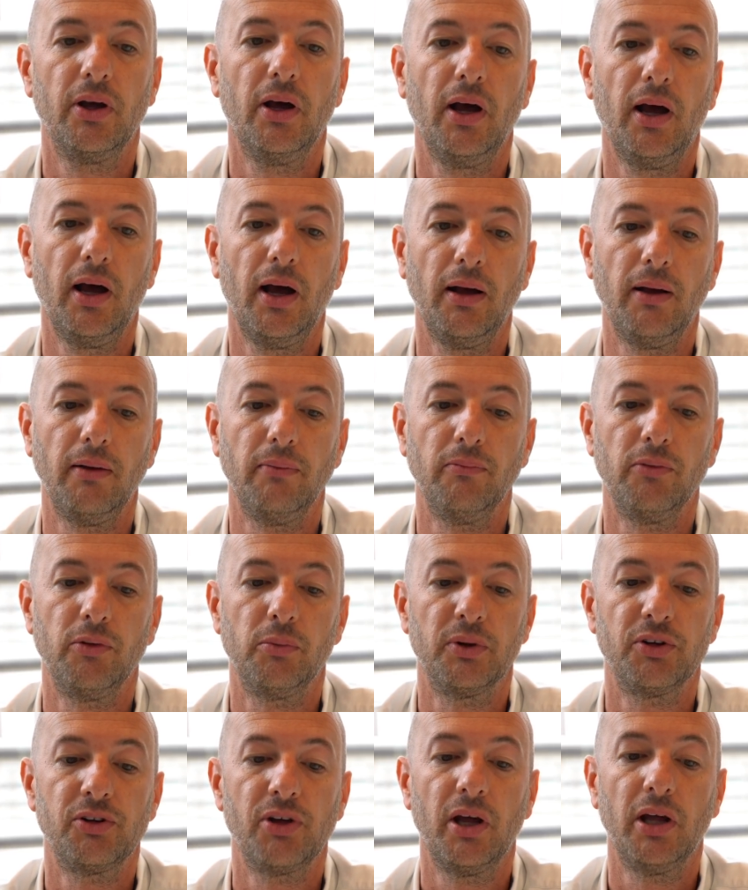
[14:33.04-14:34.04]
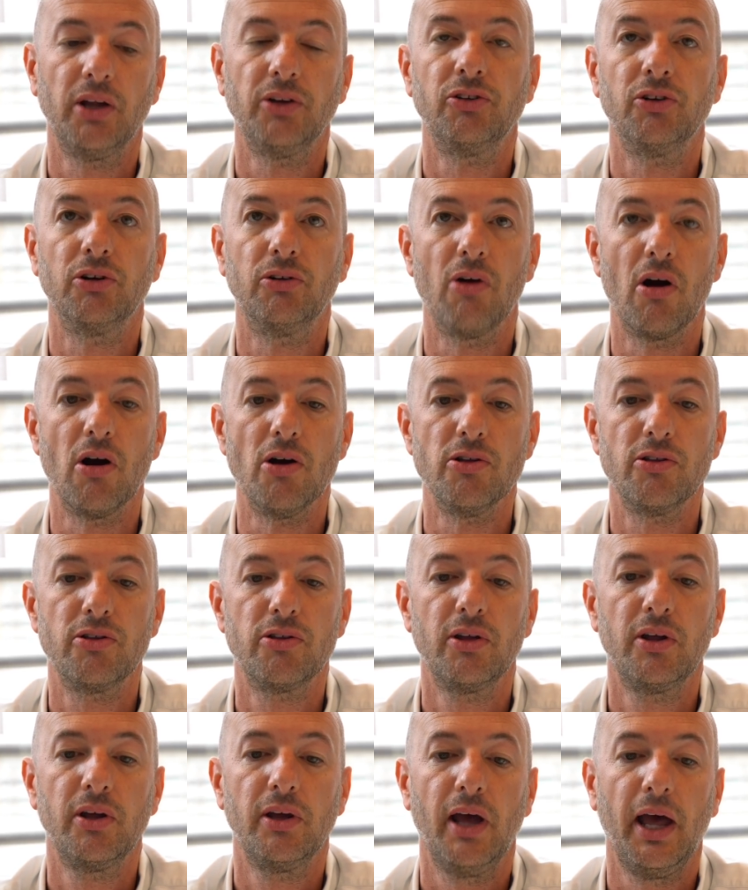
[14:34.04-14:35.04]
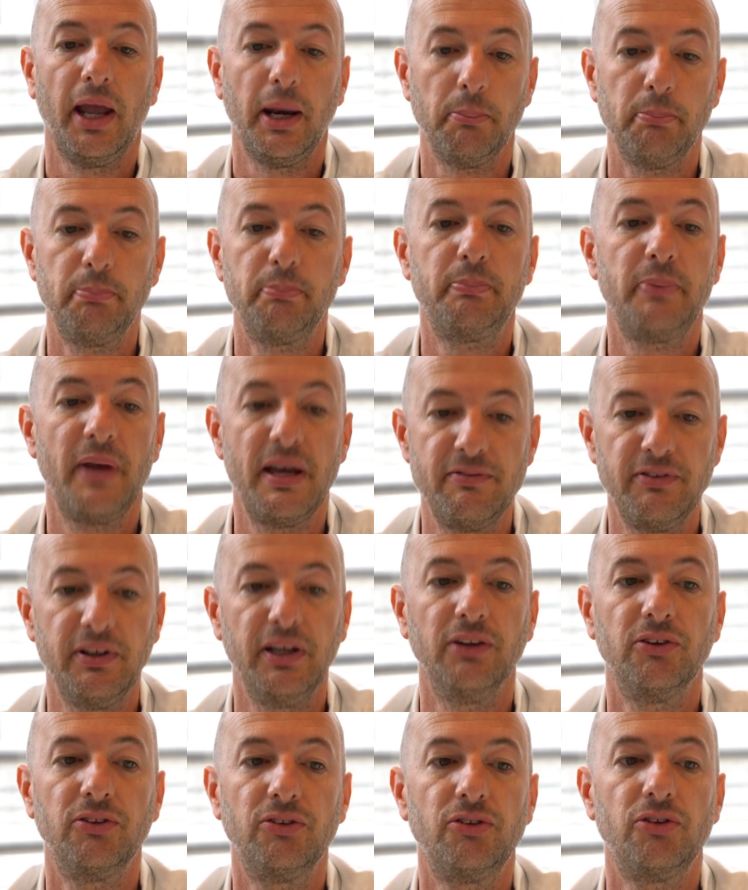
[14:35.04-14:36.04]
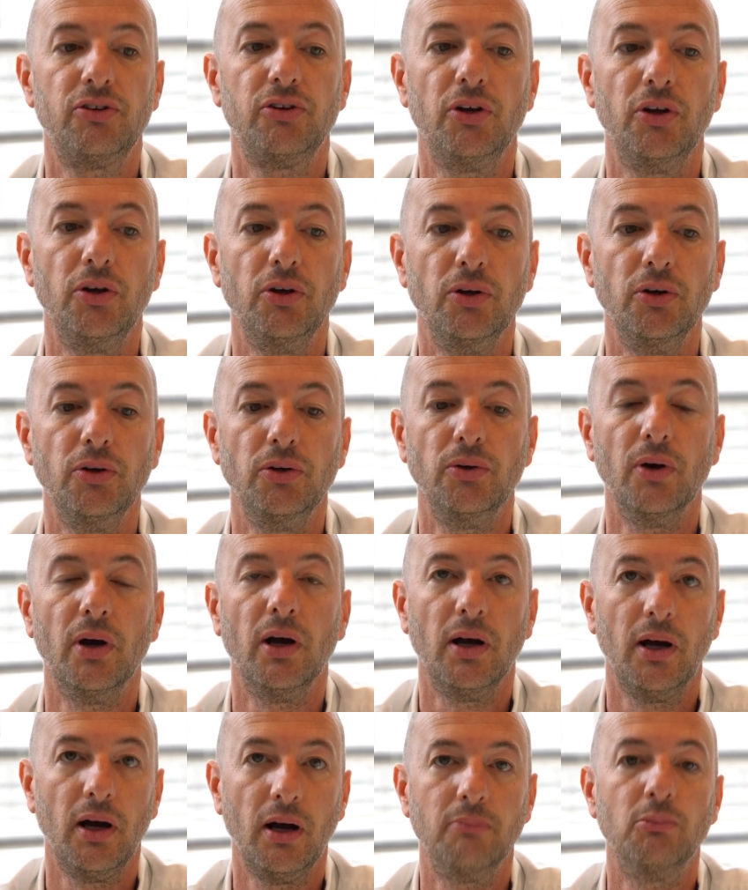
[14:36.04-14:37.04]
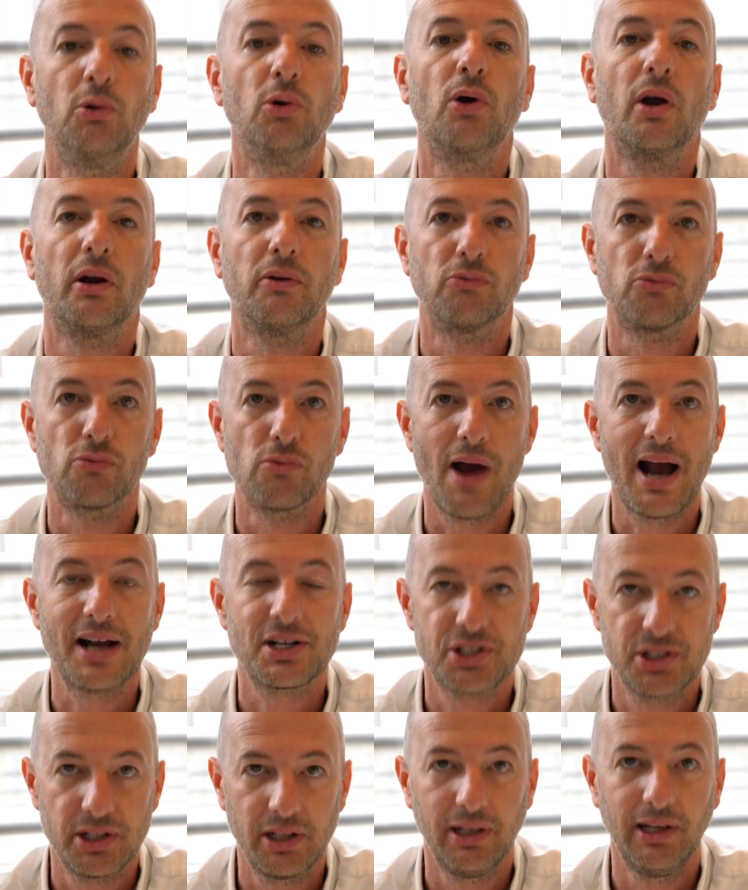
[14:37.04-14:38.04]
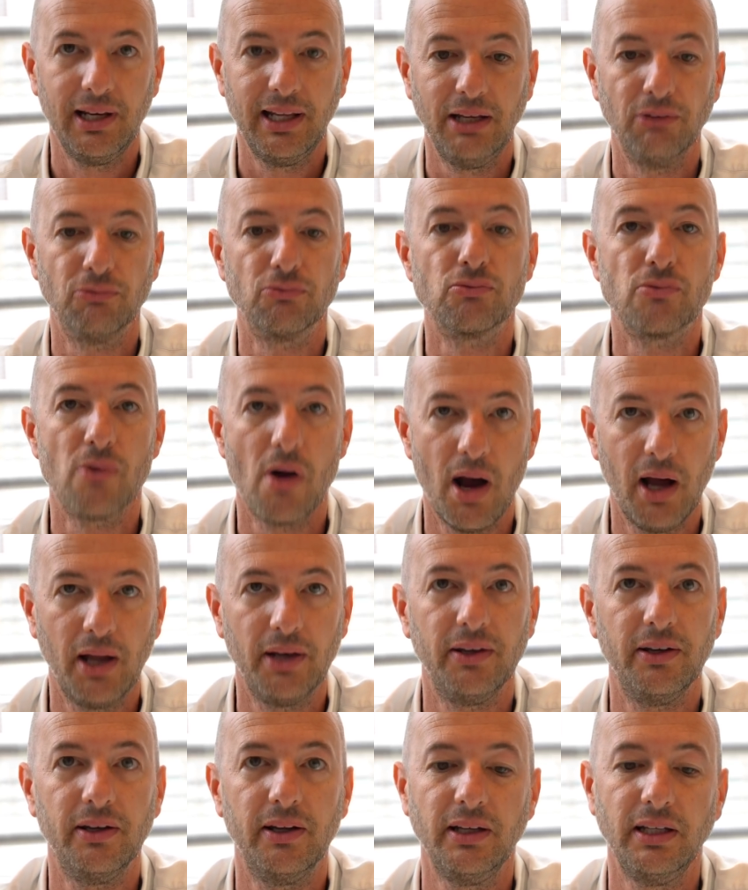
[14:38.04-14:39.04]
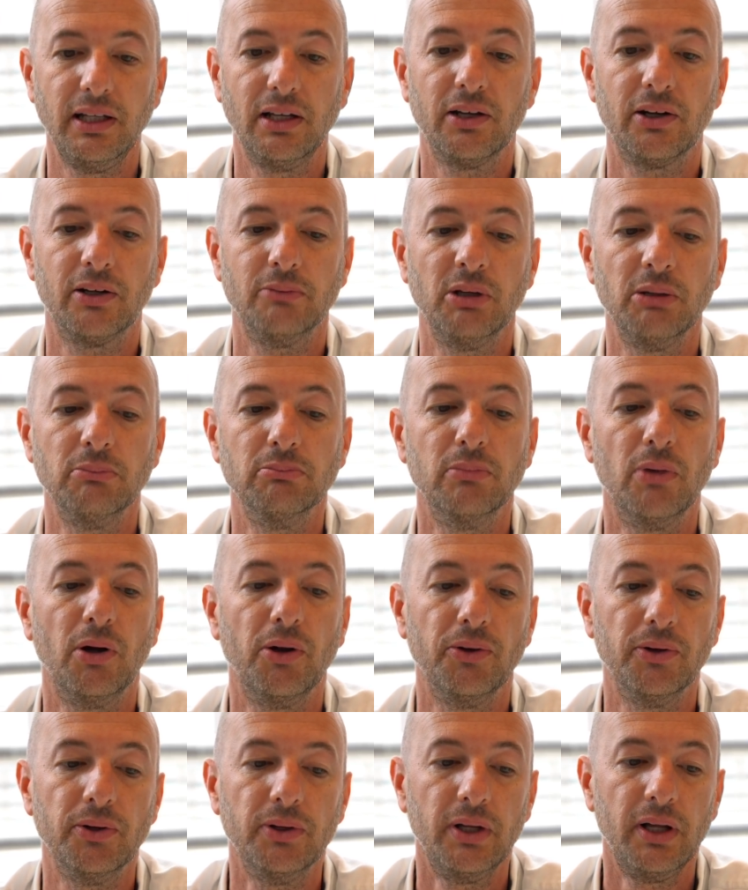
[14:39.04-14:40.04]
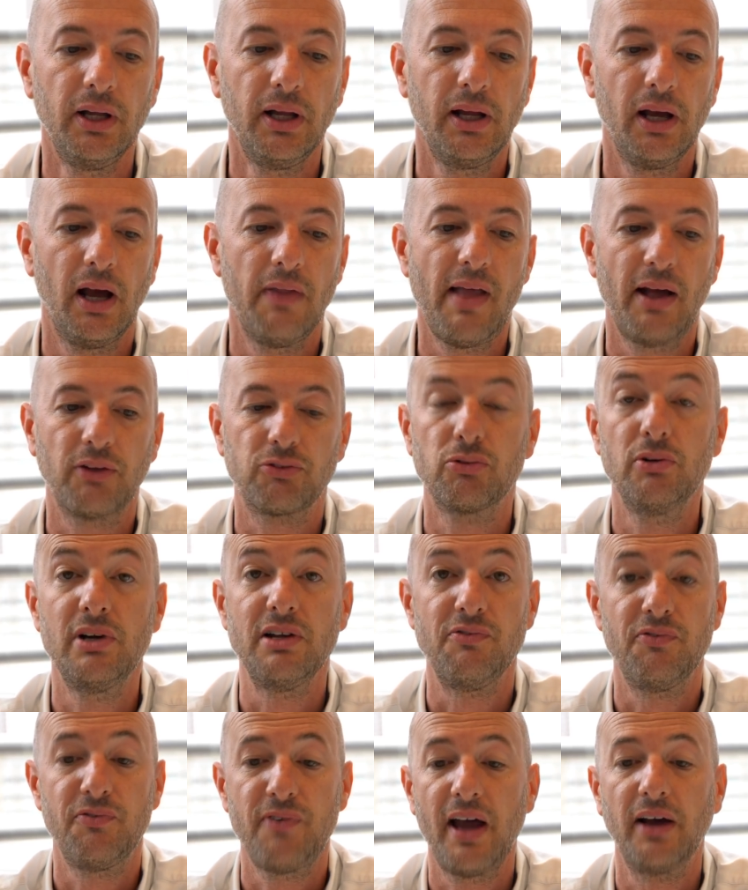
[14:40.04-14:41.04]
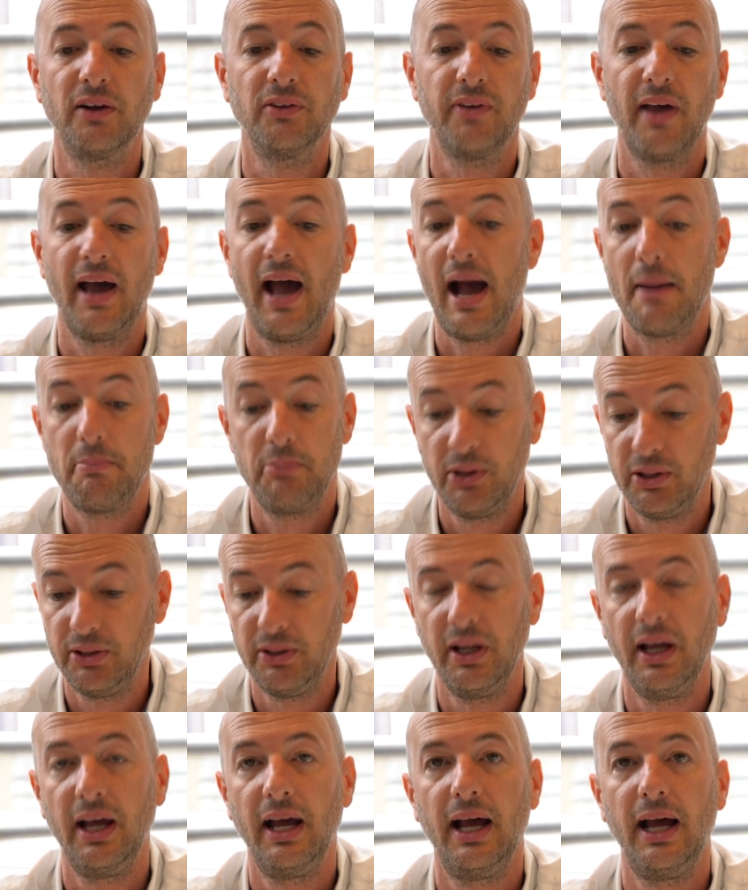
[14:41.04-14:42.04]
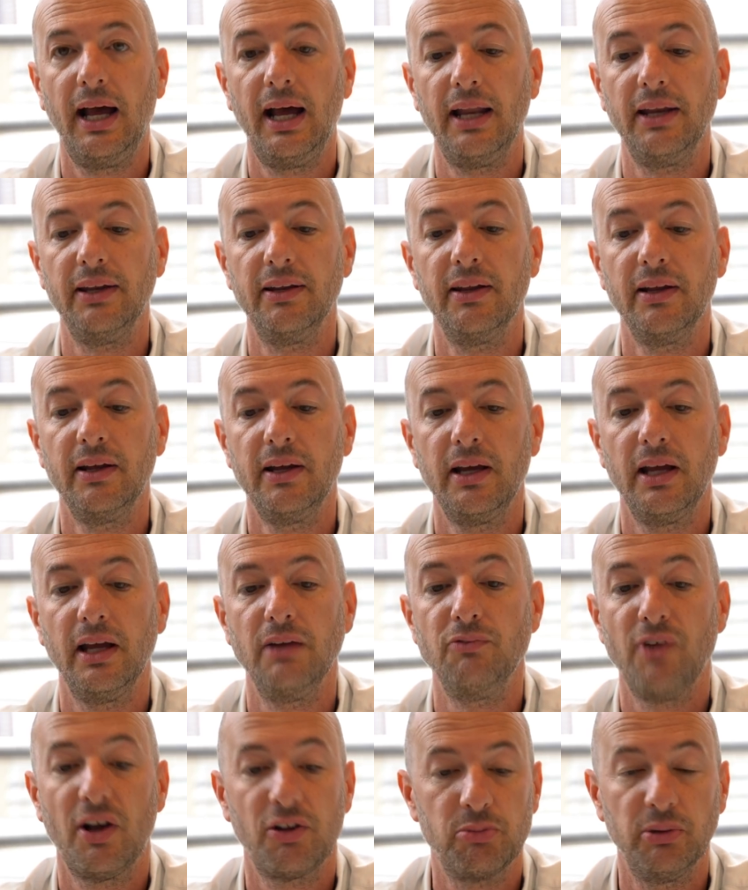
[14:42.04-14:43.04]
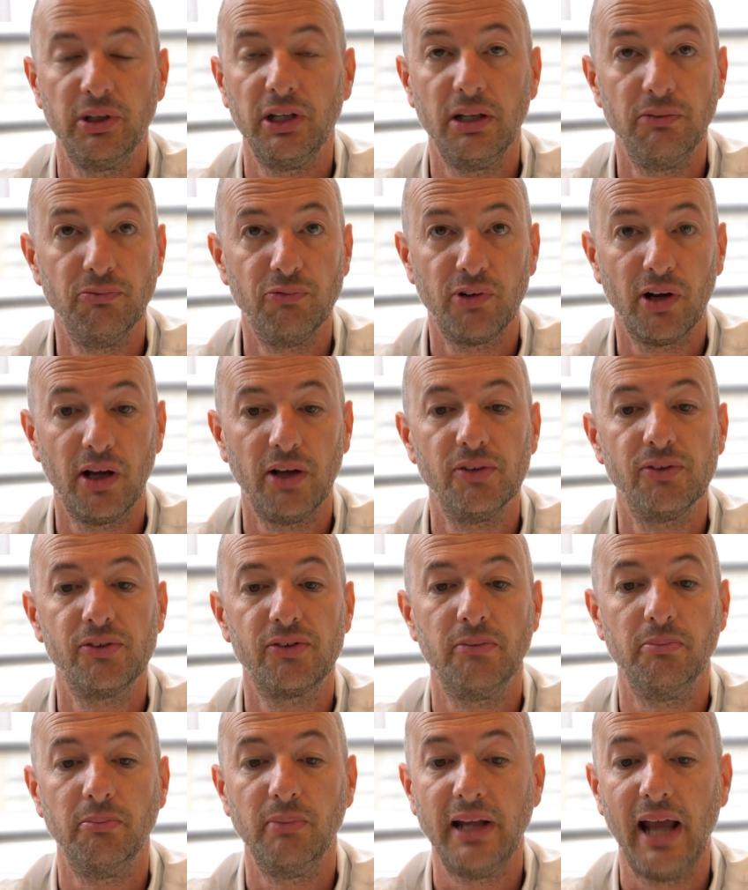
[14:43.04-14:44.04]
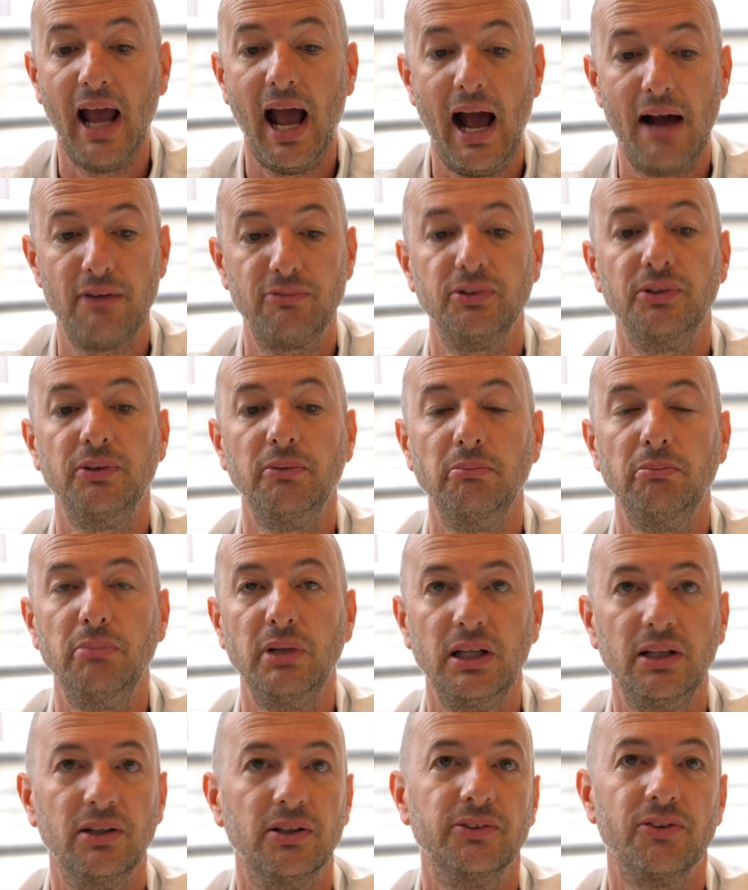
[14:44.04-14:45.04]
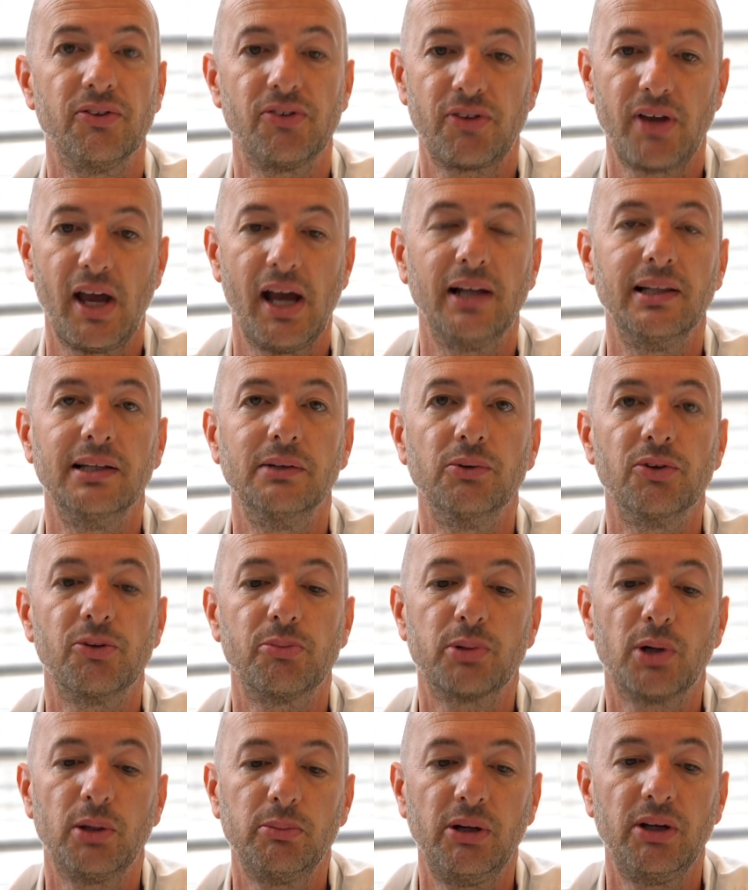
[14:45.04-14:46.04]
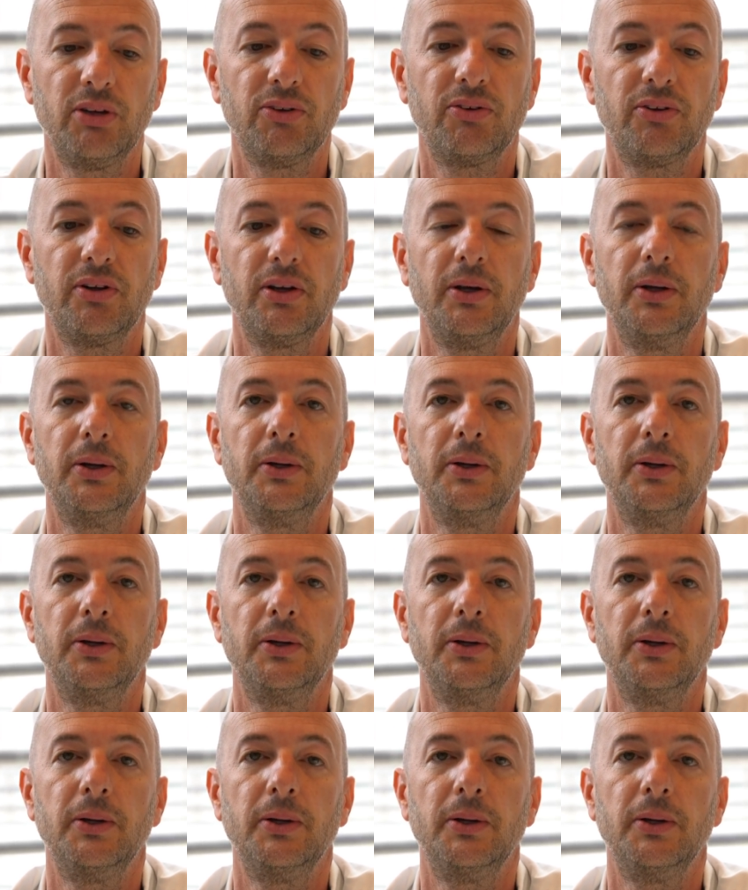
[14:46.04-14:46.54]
the return to growth and a pivot to a more kind of rationally run economic model. And that's really failed to happen, and investment inflows simply haven't been on the scale that was promised.